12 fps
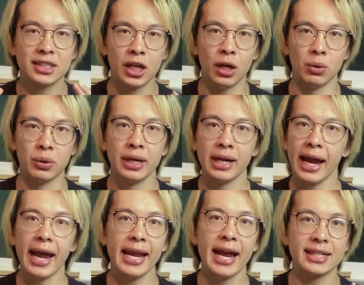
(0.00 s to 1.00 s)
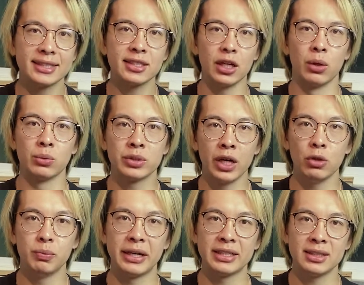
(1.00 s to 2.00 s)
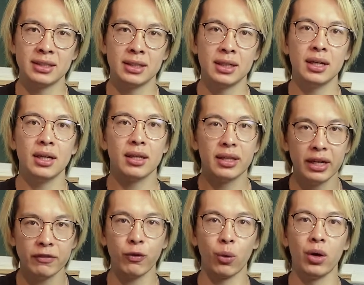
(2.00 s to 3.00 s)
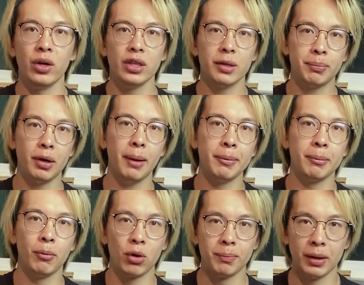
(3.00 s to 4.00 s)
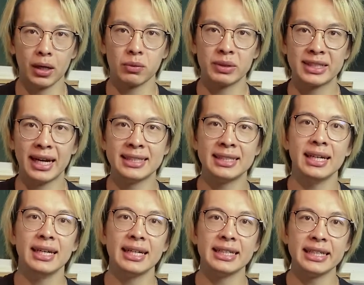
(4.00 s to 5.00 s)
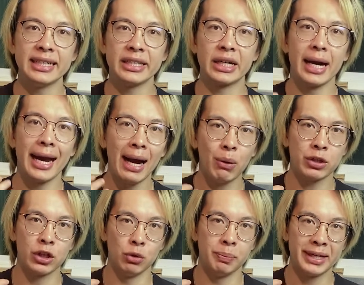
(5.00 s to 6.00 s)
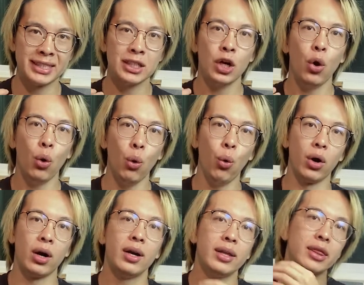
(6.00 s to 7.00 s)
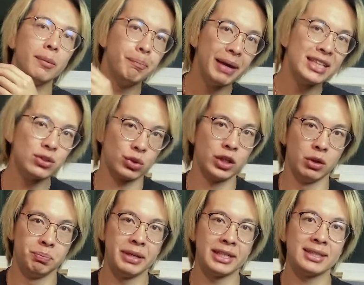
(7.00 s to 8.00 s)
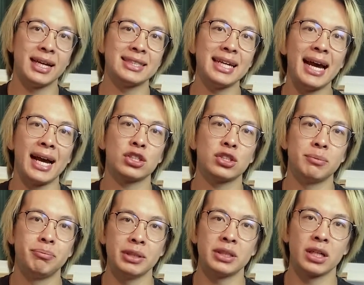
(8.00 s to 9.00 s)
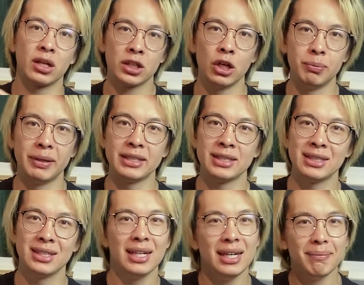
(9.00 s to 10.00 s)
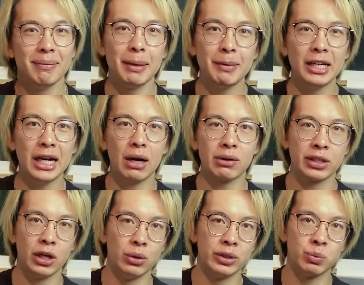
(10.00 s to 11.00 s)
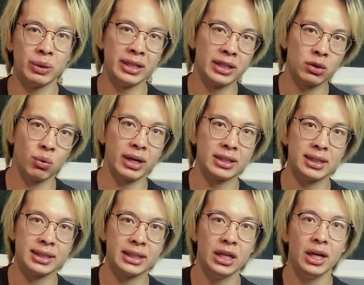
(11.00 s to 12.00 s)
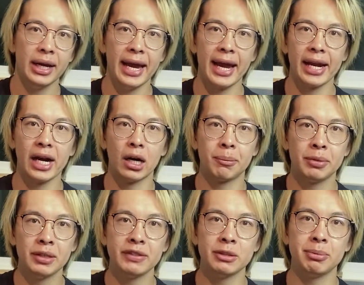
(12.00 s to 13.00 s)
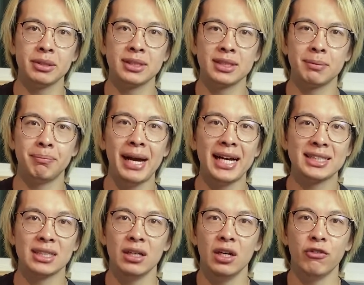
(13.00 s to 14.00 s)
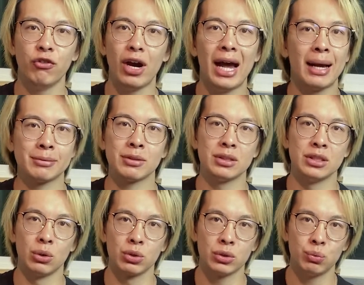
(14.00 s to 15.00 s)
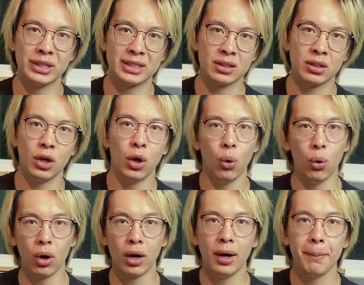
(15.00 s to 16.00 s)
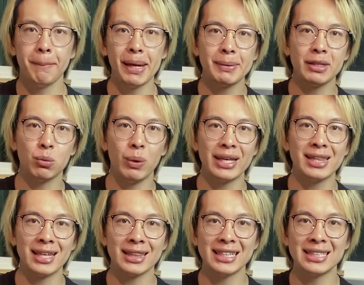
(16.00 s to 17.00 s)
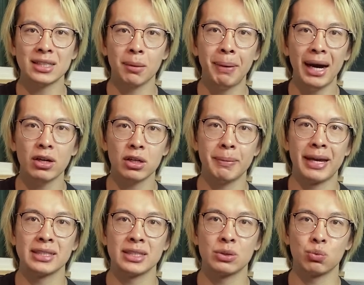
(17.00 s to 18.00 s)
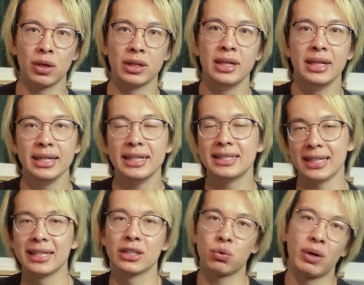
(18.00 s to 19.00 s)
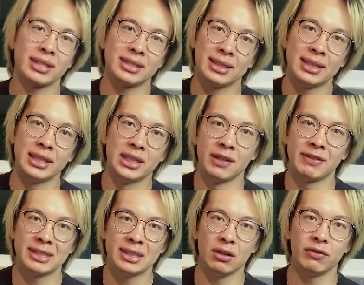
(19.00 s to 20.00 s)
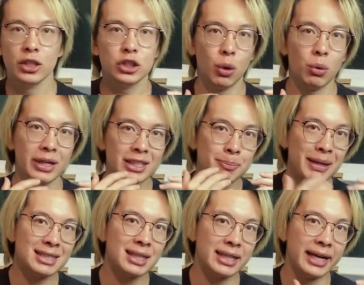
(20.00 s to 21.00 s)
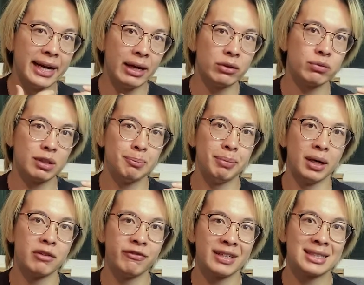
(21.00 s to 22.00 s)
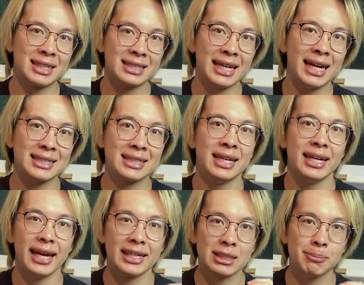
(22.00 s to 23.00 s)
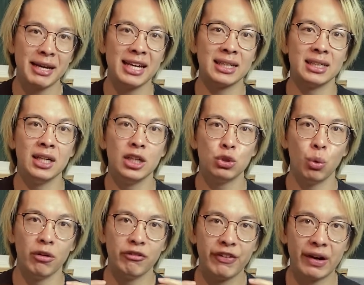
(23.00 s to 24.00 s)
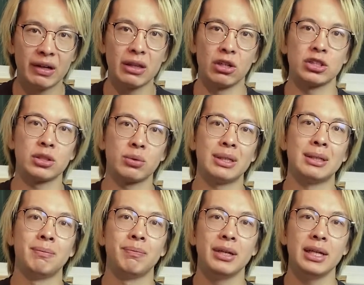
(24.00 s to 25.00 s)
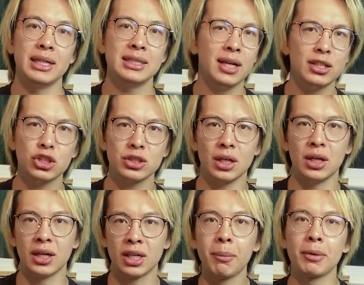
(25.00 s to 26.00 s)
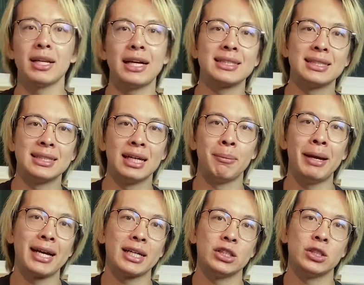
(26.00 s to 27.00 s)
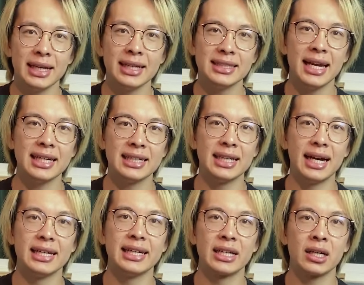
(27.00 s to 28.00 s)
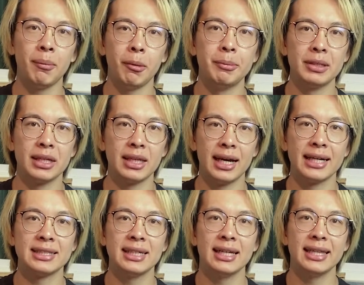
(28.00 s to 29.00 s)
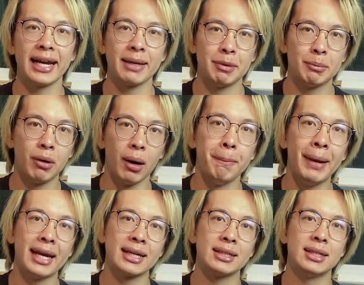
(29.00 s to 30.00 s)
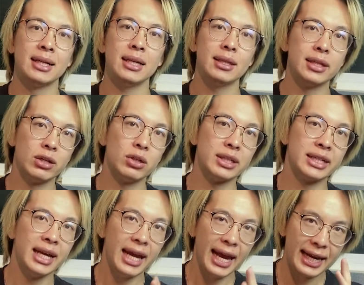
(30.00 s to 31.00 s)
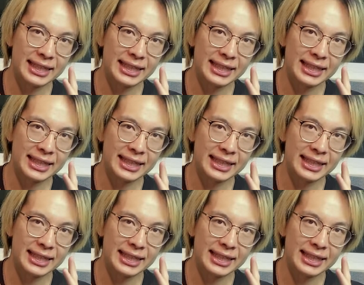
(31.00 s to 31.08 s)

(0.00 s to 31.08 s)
code and has its own code base. Therefore, the problem or bug resides in either our code base or the Bazel code base that's actually building our code base. Maybe our code is written incorrectly and our previous build system passed it for absolutely no good reason. Or maybe the way that these compile commands is run is incorrect in and of itself. So it's basically an L3 bug fixing task expanded to a very large degree. It's not just a couple classes in a package, it's any line in a couple million lines that can be problematic. Literally, a